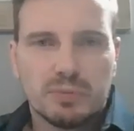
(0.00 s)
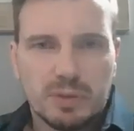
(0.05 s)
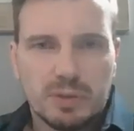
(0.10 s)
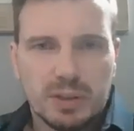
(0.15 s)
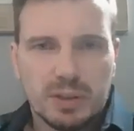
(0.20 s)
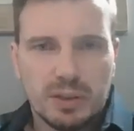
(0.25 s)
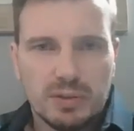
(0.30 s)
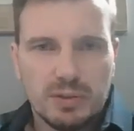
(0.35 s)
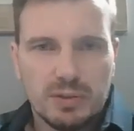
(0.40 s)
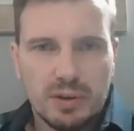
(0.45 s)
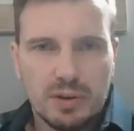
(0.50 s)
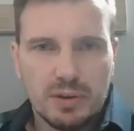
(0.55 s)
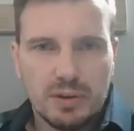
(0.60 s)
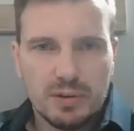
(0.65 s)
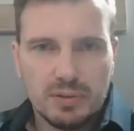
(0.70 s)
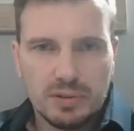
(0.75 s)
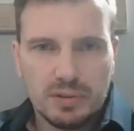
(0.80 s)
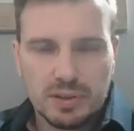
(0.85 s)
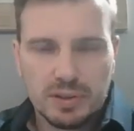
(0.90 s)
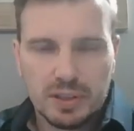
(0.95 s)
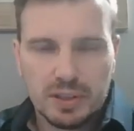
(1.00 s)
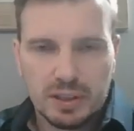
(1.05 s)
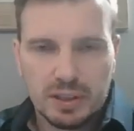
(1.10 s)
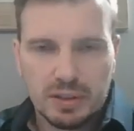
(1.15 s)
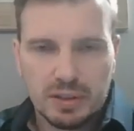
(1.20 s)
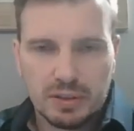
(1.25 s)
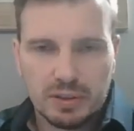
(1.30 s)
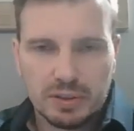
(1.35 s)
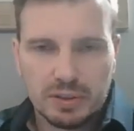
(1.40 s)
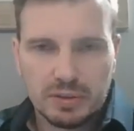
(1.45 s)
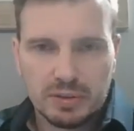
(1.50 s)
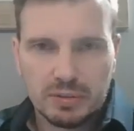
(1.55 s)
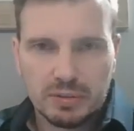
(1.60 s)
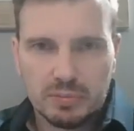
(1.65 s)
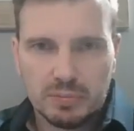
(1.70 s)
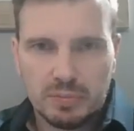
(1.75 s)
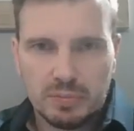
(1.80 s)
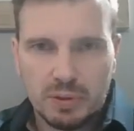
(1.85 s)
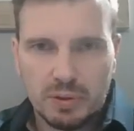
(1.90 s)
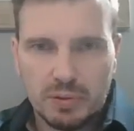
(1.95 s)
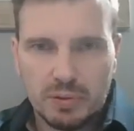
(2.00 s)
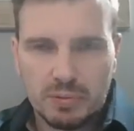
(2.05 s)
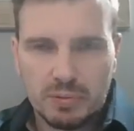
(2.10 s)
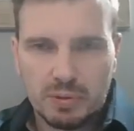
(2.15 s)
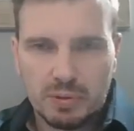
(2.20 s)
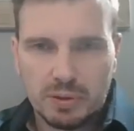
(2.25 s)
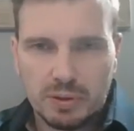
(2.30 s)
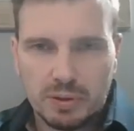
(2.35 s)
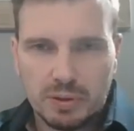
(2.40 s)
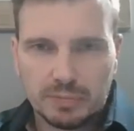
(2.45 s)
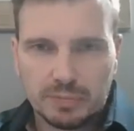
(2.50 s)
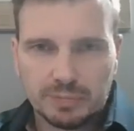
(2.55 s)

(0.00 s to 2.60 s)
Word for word: we don't know that they're going to both work.